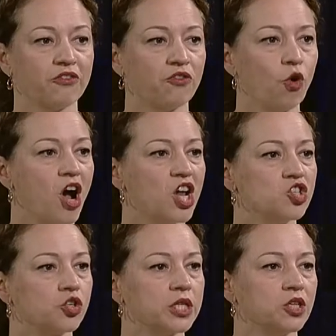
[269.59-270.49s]

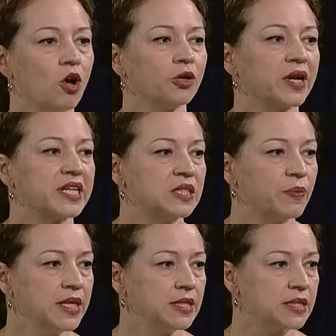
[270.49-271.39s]
$400
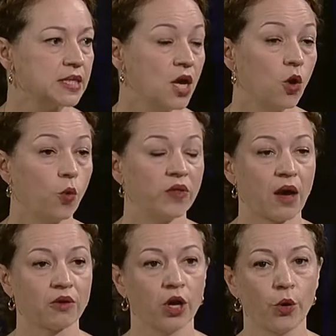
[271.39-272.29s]
expense
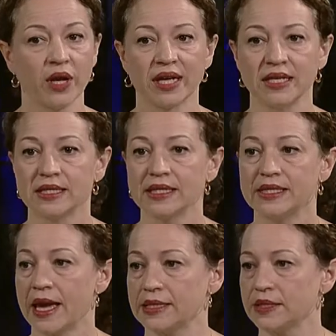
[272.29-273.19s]
without going into
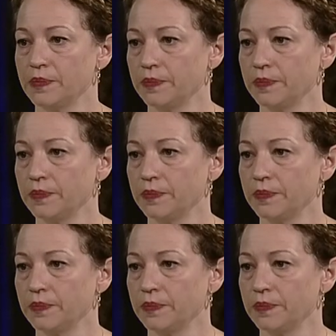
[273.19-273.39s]
debt.